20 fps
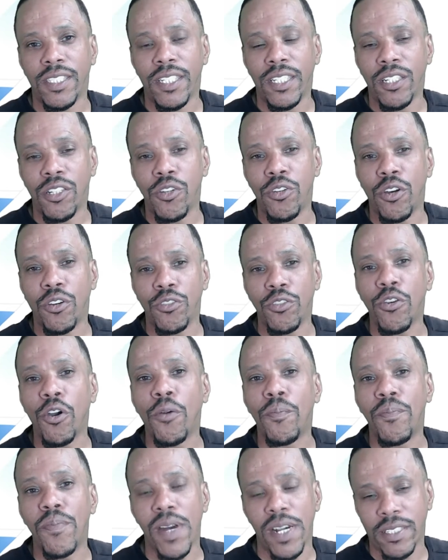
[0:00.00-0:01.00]
You're a
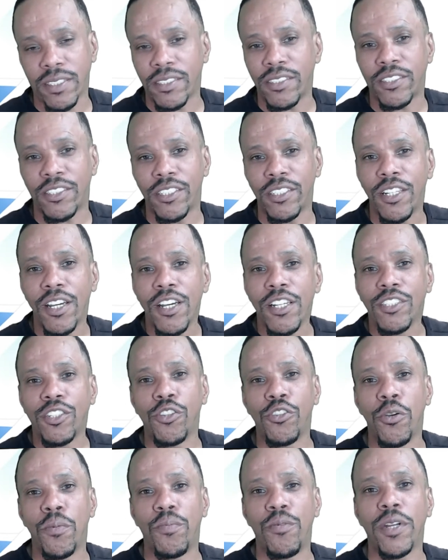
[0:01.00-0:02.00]
messenger. So
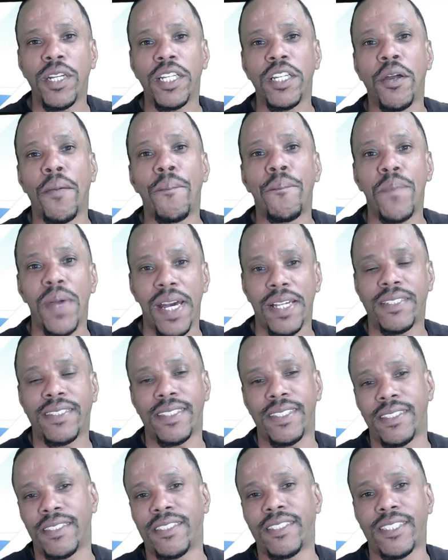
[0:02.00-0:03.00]
you're bringing a
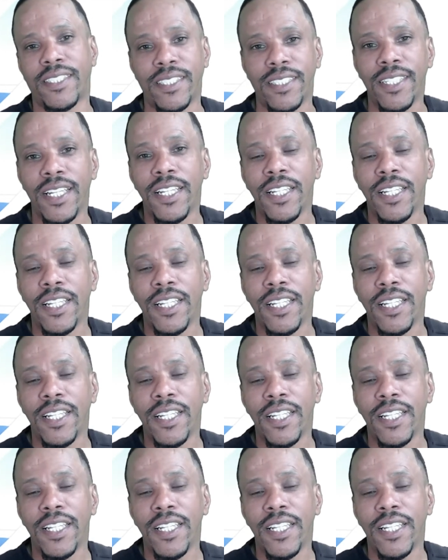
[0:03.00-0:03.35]
message.